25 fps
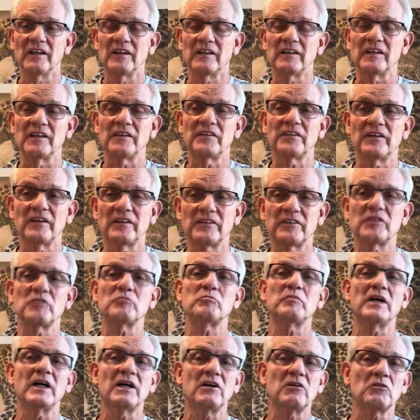They thought their
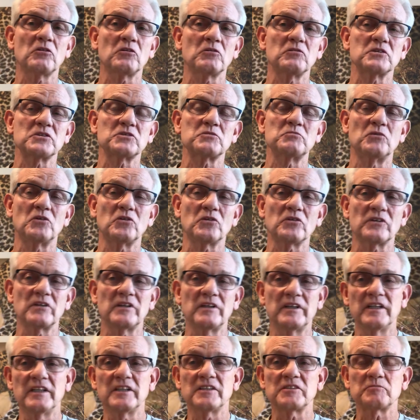power was more than
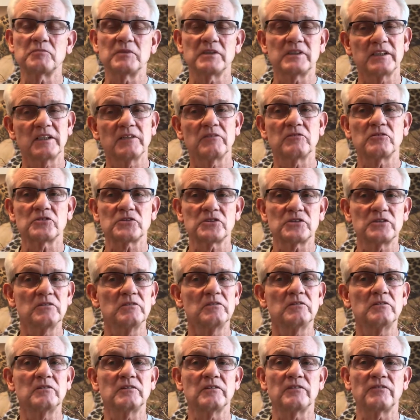his. But they were
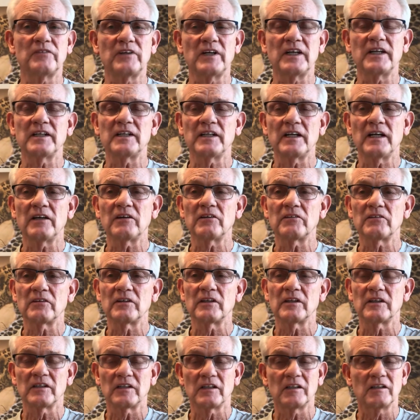soon to find out
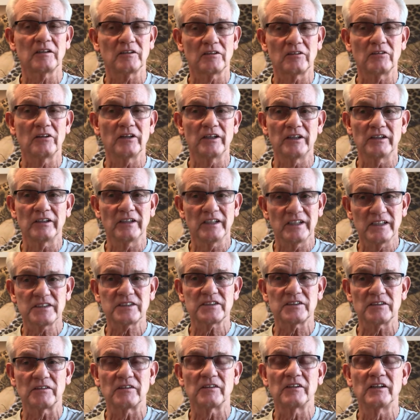a great
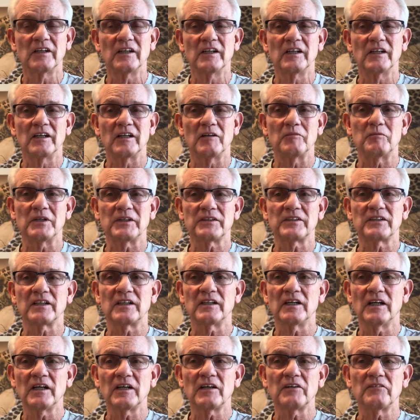lesson about the
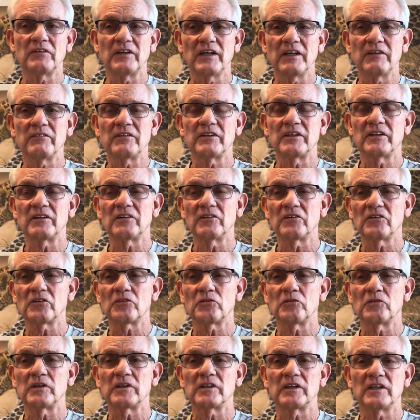God of heaven and earth.
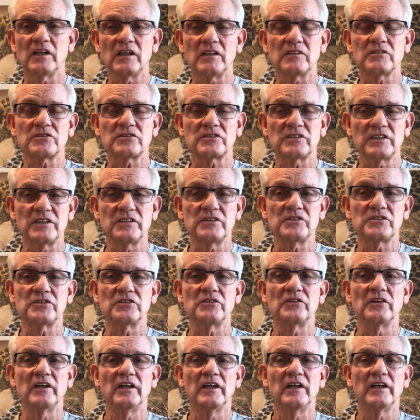When God sends
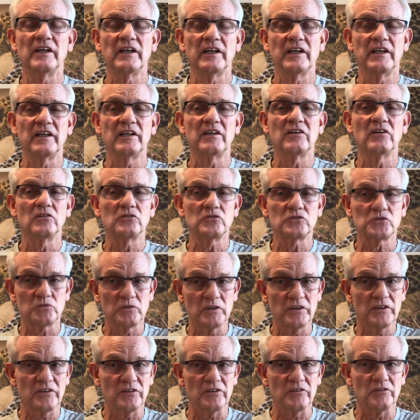you, he goes
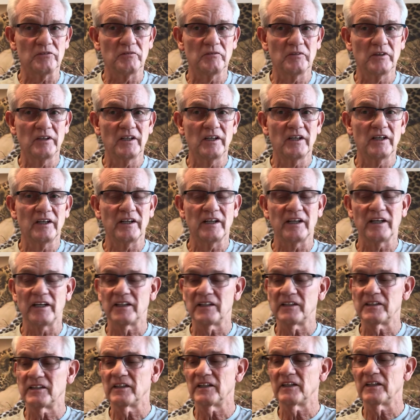with you.
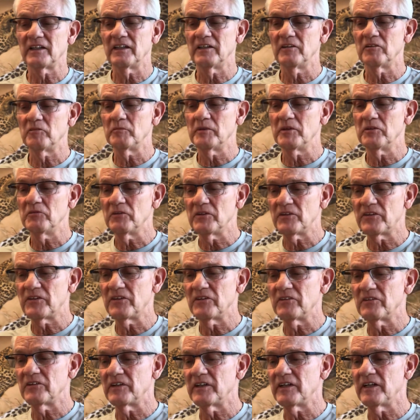And he'll be with
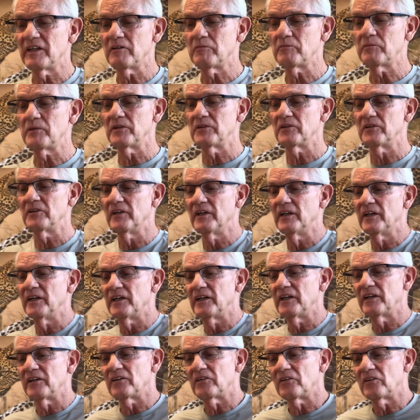you and help you
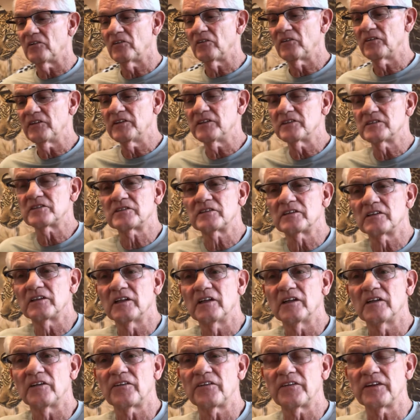in all these
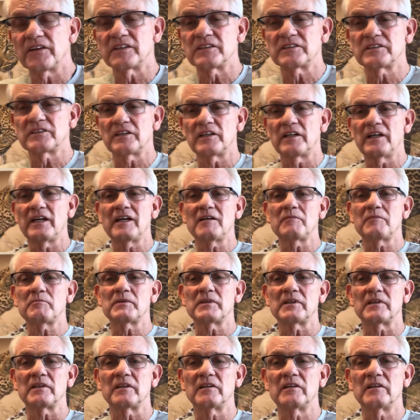things that happen.